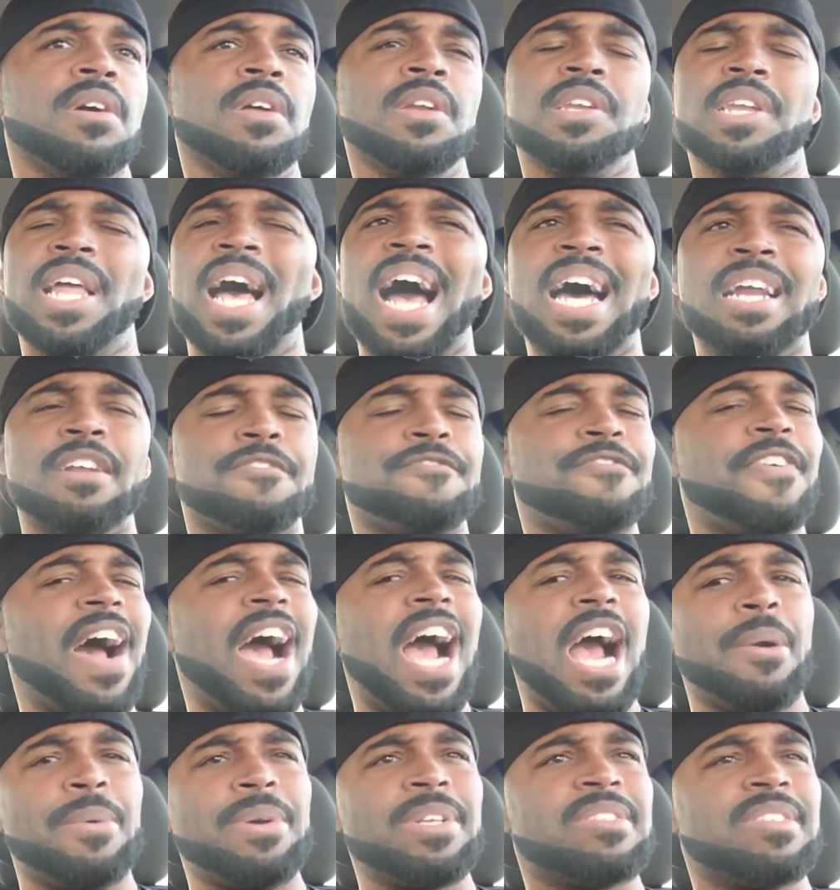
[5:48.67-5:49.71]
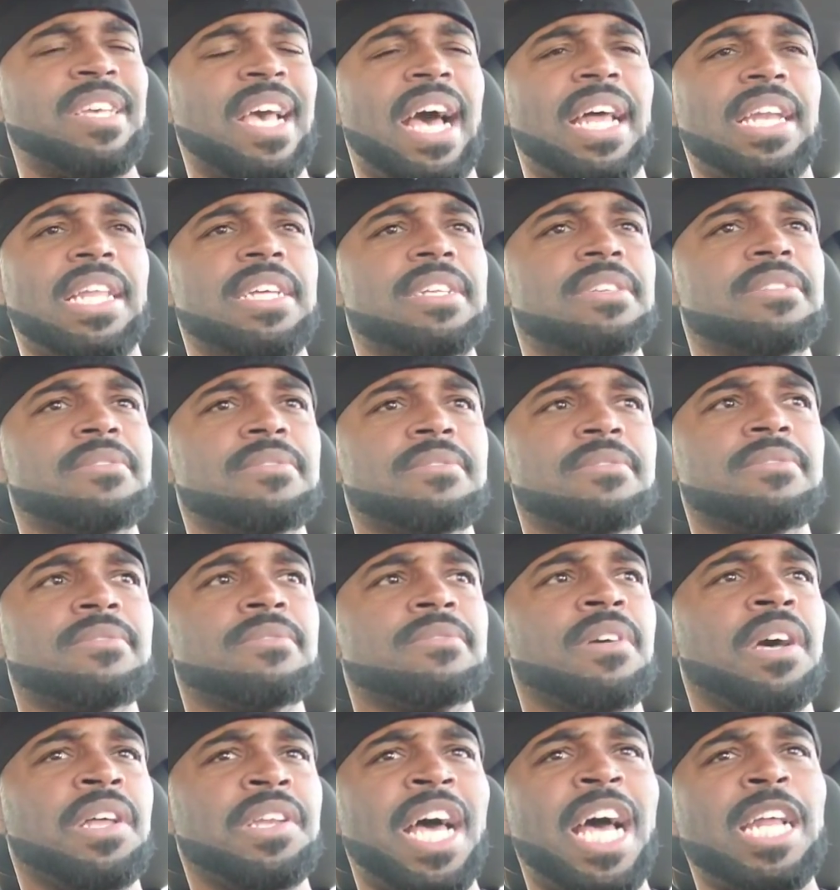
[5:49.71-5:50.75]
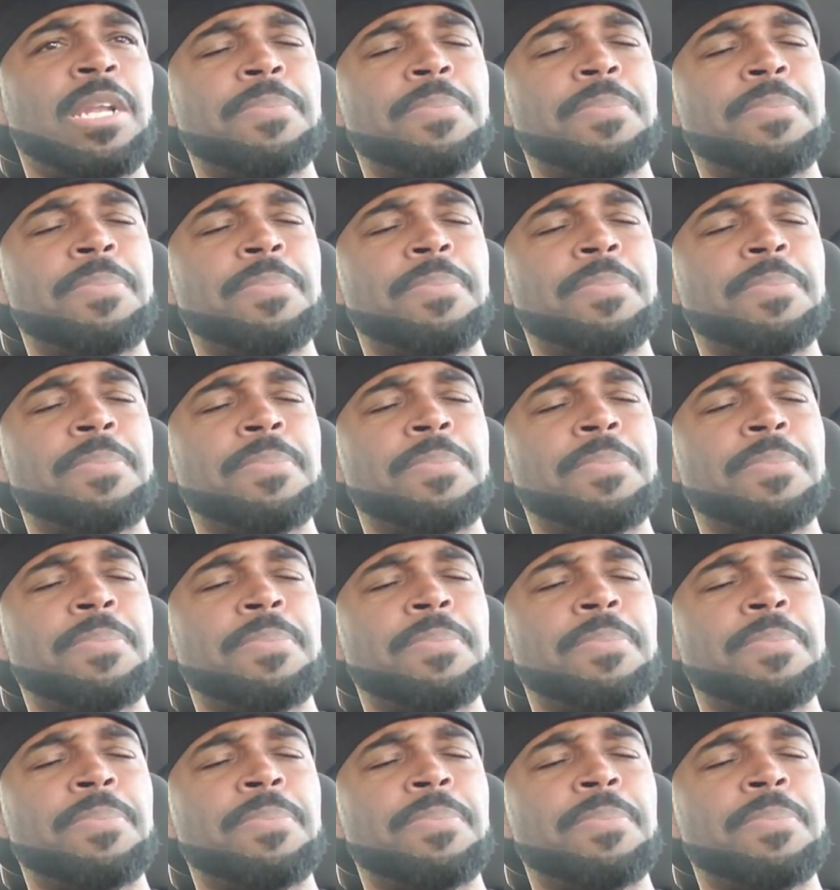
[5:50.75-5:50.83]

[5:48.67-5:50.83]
A lot of fiery talent. A